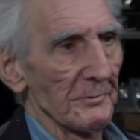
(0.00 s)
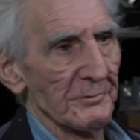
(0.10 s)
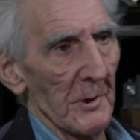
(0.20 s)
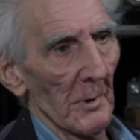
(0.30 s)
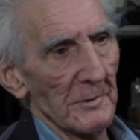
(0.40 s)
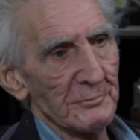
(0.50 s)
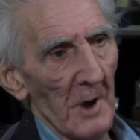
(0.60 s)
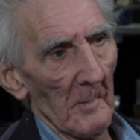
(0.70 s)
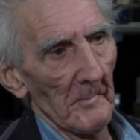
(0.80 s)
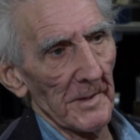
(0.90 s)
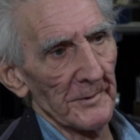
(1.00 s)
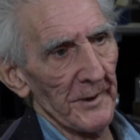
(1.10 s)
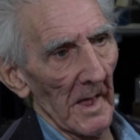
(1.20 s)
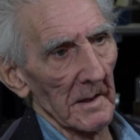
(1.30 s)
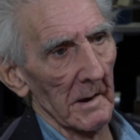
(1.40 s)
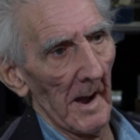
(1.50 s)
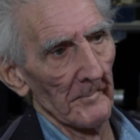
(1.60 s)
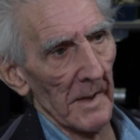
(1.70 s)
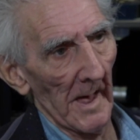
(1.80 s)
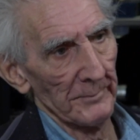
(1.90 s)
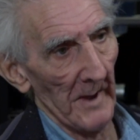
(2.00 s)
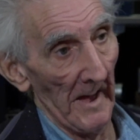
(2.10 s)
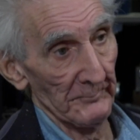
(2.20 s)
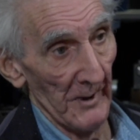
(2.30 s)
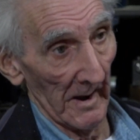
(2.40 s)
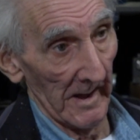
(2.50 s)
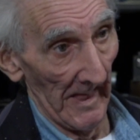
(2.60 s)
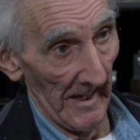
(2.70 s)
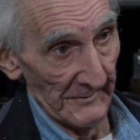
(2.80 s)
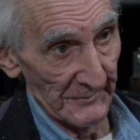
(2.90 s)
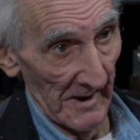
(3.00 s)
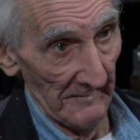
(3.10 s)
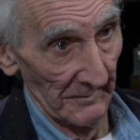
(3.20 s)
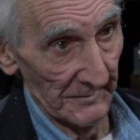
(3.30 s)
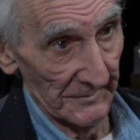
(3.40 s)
She wouldn't show me the telegram until I got out of service.